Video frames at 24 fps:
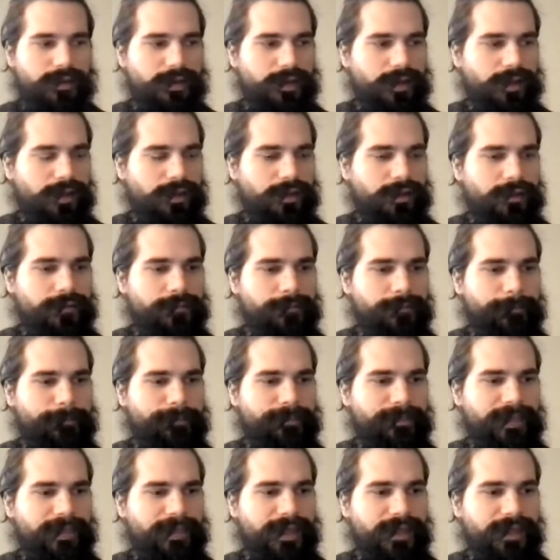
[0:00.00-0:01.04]
and
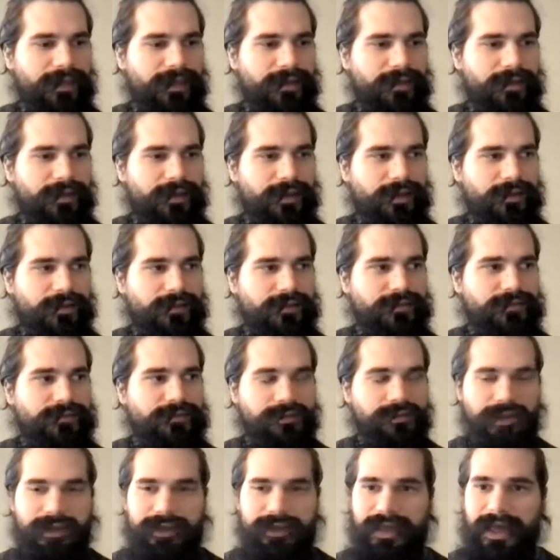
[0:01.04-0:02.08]

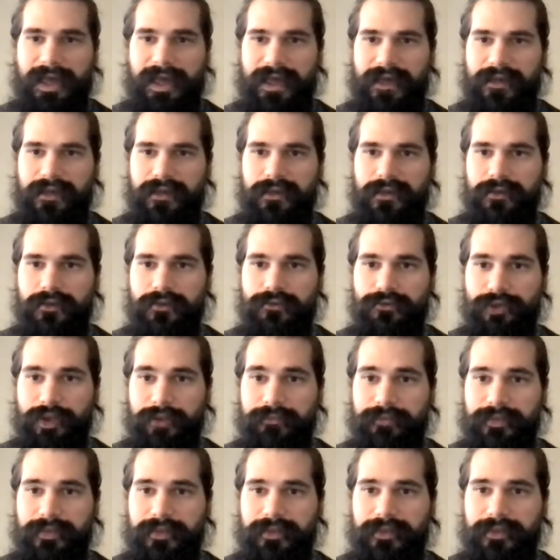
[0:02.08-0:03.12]
adding
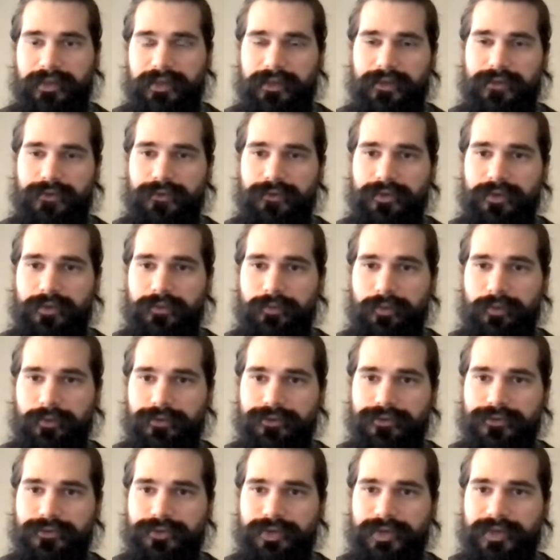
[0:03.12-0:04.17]
Gremlin and doing a
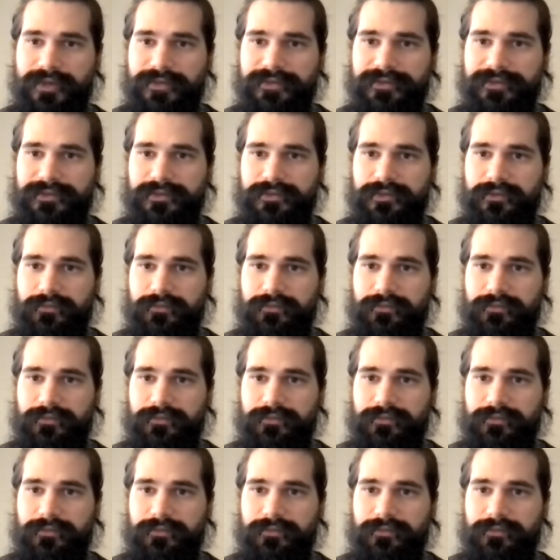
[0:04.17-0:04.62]
Postgres